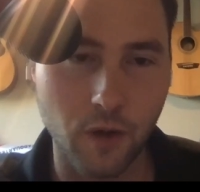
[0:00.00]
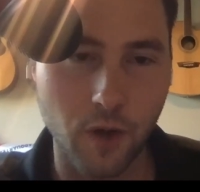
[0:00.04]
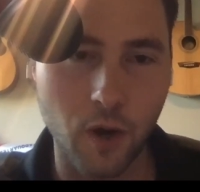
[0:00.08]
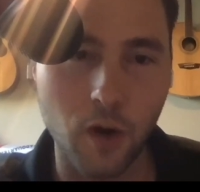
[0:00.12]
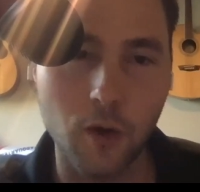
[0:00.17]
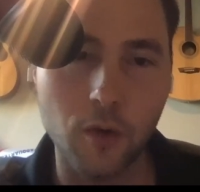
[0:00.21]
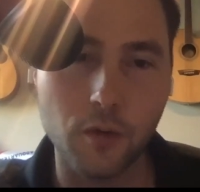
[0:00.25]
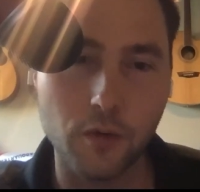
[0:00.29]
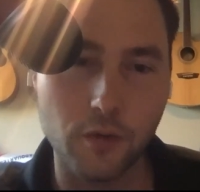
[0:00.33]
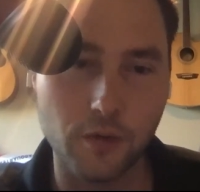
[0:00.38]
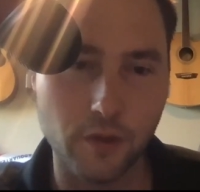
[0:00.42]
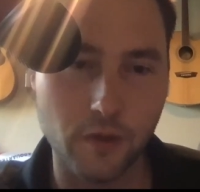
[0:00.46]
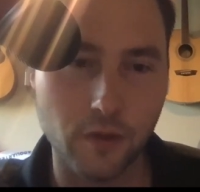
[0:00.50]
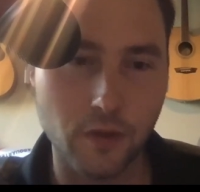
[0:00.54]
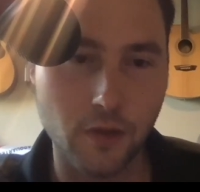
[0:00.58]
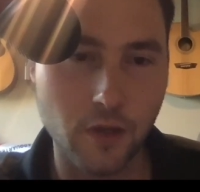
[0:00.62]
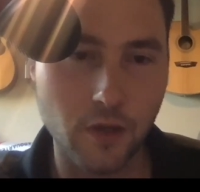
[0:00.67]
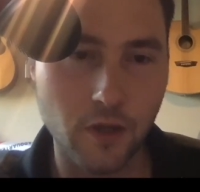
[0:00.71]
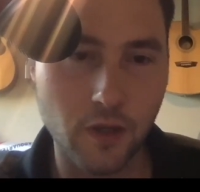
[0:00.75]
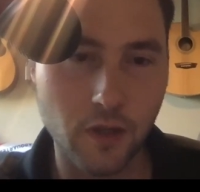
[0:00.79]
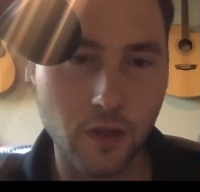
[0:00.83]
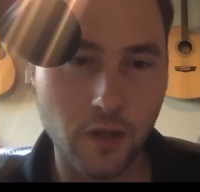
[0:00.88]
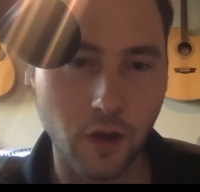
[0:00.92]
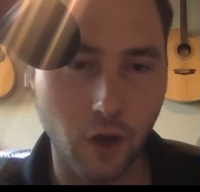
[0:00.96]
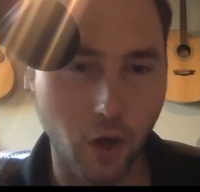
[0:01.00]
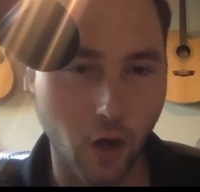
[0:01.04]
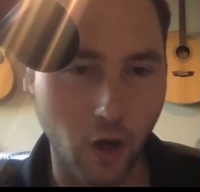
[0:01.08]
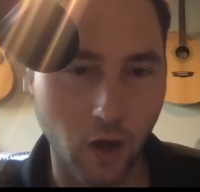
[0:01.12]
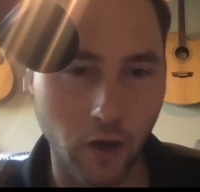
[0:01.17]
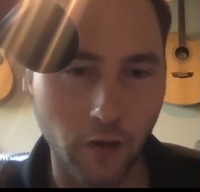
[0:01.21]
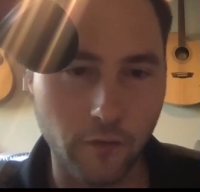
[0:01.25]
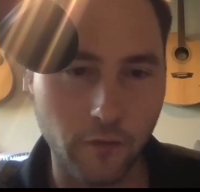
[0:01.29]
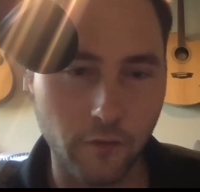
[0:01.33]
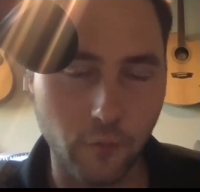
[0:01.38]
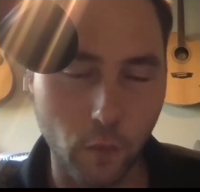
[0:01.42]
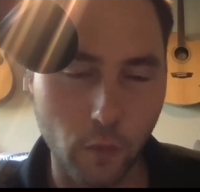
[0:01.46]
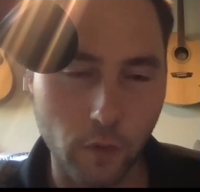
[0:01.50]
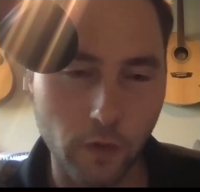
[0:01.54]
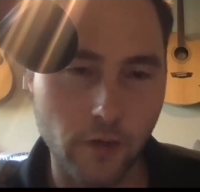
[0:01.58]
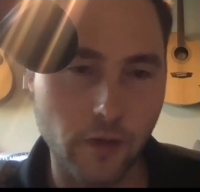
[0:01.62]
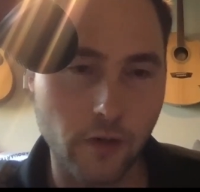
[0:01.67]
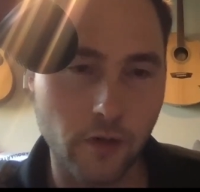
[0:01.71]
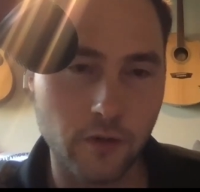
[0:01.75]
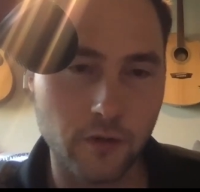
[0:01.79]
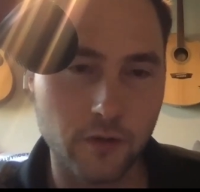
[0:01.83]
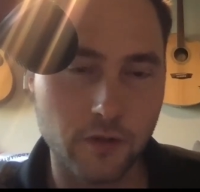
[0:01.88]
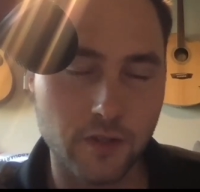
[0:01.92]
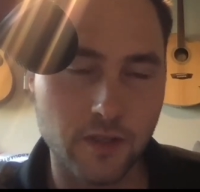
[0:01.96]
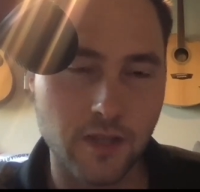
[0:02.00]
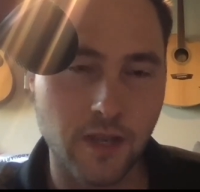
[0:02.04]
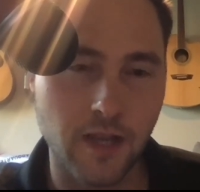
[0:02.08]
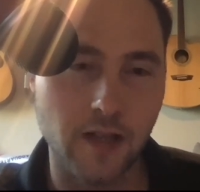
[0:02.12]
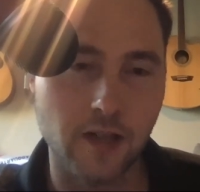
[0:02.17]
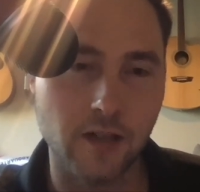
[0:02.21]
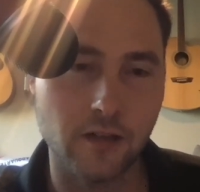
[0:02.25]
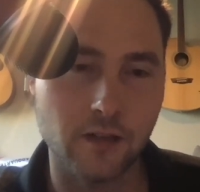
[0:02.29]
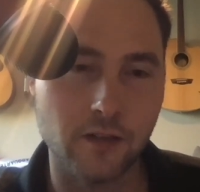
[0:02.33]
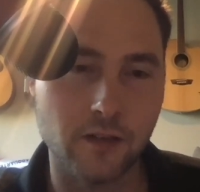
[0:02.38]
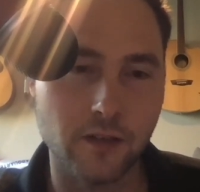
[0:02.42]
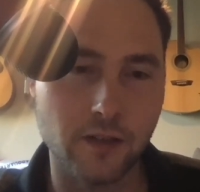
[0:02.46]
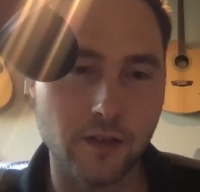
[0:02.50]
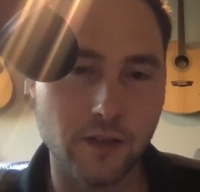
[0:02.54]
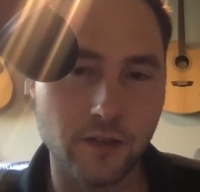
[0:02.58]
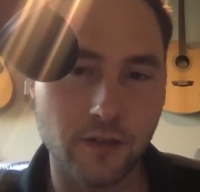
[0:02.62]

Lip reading: own all four of those technically,